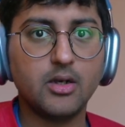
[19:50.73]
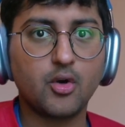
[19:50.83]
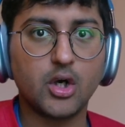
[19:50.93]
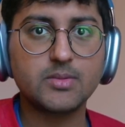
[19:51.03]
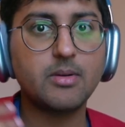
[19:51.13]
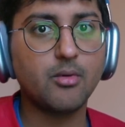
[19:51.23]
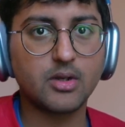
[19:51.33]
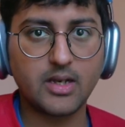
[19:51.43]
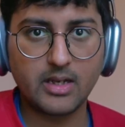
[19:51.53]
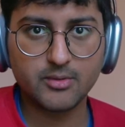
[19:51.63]
Cost me more
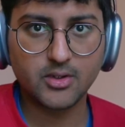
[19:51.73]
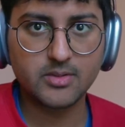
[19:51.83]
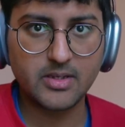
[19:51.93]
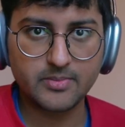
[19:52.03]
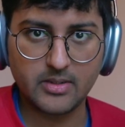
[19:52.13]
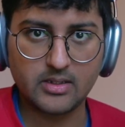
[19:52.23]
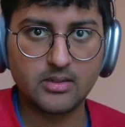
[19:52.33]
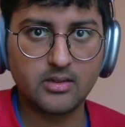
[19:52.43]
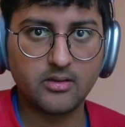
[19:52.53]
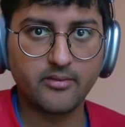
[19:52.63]
than Amazon's base pay
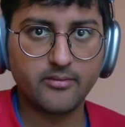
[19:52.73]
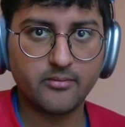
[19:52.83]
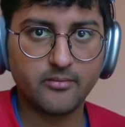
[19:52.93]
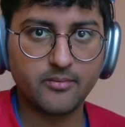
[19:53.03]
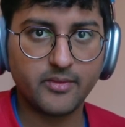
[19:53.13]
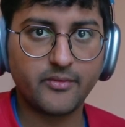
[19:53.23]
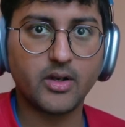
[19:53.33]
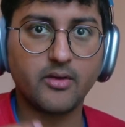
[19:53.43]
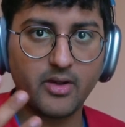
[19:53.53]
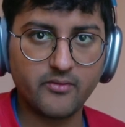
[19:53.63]

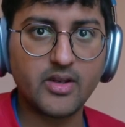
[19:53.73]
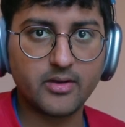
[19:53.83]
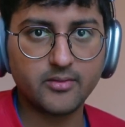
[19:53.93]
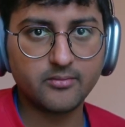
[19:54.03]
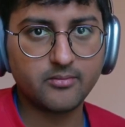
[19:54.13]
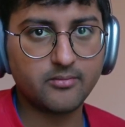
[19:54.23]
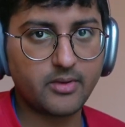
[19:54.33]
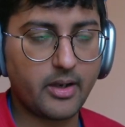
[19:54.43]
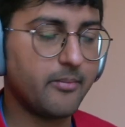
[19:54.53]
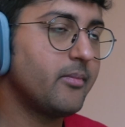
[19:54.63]
for a one week
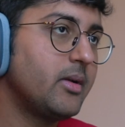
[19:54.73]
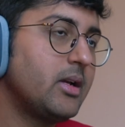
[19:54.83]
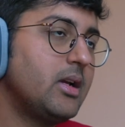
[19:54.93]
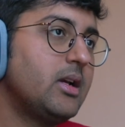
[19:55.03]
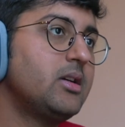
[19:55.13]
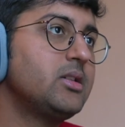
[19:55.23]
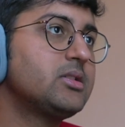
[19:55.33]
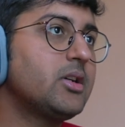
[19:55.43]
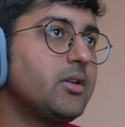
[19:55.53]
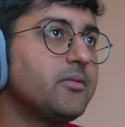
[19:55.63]
trip.
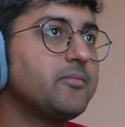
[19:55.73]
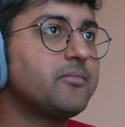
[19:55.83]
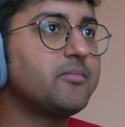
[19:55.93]
So